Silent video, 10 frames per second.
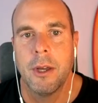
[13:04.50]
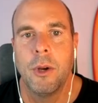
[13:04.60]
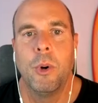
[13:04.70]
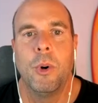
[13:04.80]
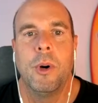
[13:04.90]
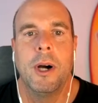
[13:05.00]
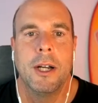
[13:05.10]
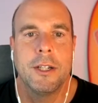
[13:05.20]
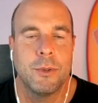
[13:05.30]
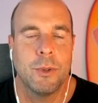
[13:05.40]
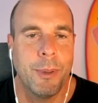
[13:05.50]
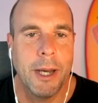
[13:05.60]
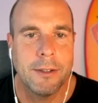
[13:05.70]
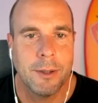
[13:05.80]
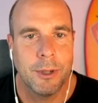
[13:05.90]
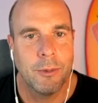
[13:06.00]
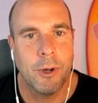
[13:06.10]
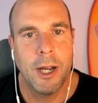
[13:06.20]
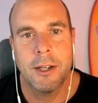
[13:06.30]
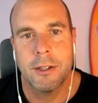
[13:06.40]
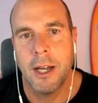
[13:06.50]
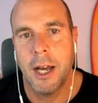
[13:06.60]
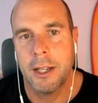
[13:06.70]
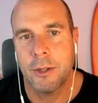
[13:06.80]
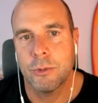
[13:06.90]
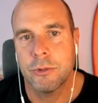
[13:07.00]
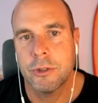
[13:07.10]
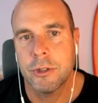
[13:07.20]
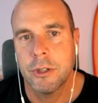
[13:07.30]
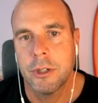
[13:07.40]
or I just want to pay someone to write articles,